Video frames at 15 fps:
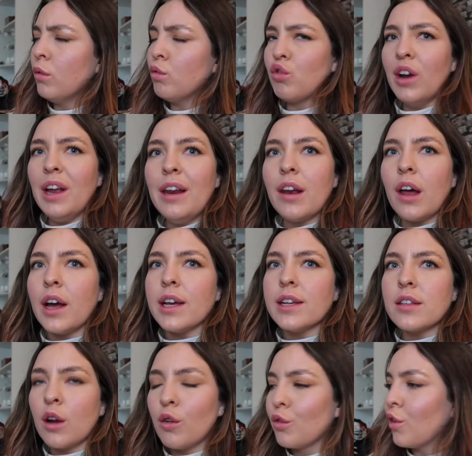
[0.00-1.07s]
Really
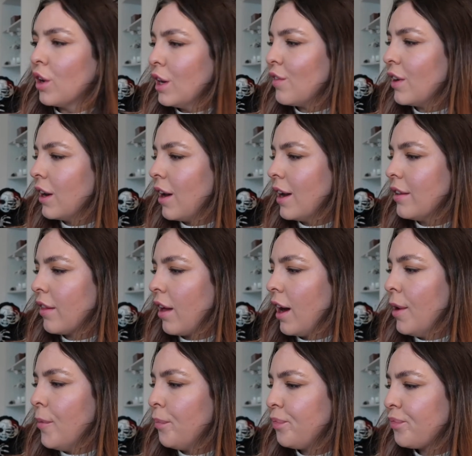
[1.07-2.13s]
nice. I really, really like
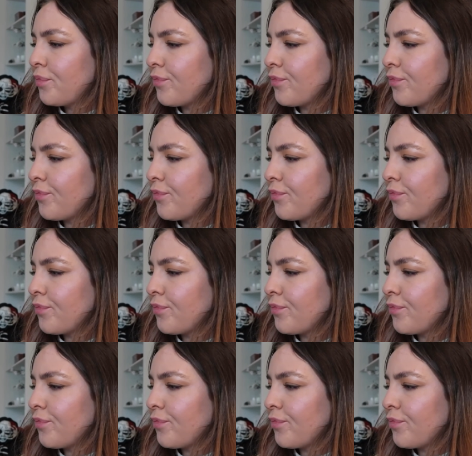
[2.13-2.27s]
that.